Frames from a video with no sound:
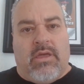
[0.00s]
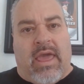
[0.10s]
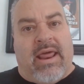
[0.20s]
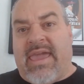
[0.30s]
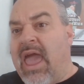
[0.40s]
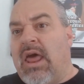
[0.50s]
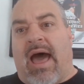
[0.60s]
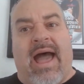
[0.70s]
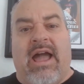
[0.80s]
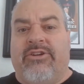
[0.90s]
And again,
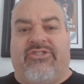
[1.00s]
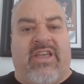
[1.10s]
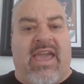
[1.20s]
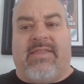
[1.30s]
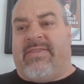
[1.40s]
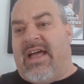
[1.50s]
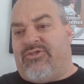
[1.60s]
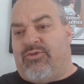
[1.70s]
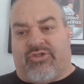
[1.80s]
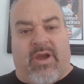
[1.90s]
I understand that
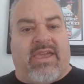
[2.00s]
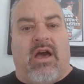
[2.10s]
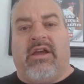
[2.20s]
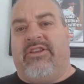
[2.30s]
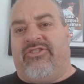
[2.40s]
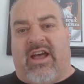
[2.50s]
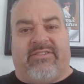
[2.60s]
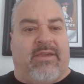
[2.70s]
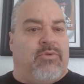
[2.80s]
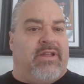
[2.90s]
that's what Trae Young and
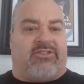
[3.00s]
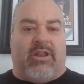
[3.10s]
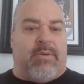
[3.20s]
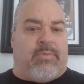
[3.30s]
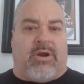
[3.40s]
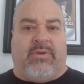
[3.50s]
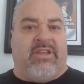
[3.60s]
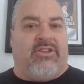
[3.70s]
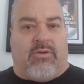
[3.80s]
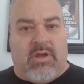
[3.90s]
DeJounte Murray, that's going to be part of what
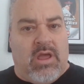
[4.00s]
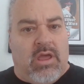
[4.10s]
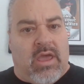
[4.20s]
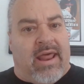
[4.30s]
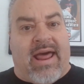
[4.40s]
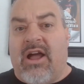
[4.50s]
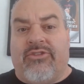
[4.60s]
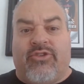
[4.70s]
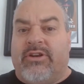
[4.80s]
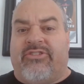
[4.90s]
they do. And I
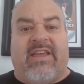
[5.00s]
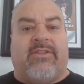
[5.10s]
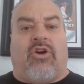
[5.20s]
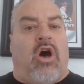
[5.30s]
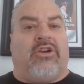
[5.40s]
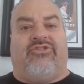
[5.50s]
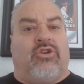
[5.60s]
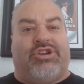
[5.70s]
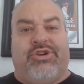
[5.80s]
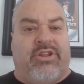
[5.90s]
also understand that the Hawks
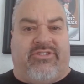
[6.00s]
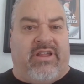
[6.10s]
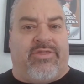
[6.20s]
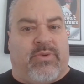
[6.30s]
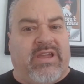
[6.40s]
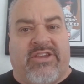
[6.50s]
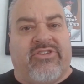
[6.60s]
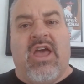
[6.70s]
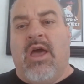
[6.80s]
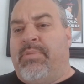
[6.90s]
don't shoot a ton of
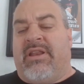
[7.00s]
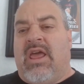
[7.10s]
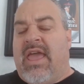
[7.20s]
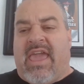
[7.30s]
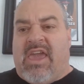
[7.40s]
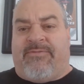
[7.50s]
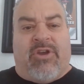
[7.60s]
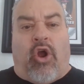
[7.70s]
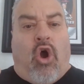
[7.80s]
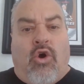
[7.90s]
threes, but if
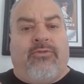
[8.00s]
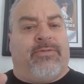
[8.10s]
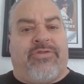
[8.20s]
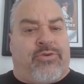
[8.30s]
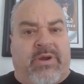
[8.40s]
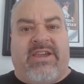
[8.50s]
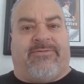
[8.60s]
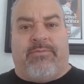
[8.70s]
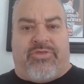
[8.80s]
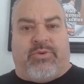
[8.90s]
you're 0-for-3
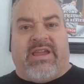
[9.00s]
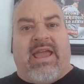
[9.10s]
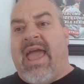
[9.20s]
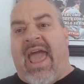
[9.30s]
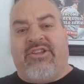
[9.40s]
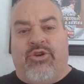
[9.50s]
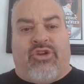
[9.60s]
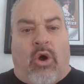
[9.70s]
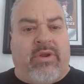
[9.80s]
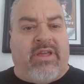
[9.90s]
from 3 and you
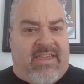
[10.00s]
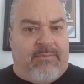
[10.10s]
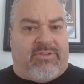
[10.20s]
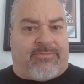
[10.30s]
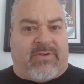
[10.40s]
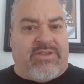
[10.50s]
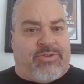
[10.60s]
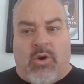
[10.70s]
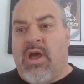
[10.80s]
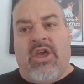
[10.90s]
don't attempt a free
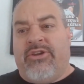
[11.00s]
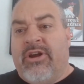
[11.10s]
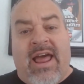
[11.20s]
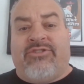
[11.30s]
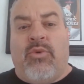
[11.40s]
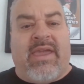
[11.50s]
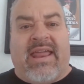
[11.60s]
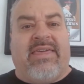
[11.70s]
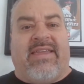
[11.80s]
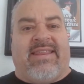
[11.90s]
throw, you're not doing
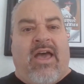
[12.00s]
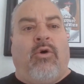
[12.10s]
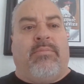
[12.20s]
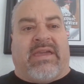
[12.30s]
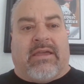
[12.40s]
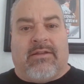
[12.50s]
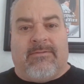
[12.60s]
anything to help me.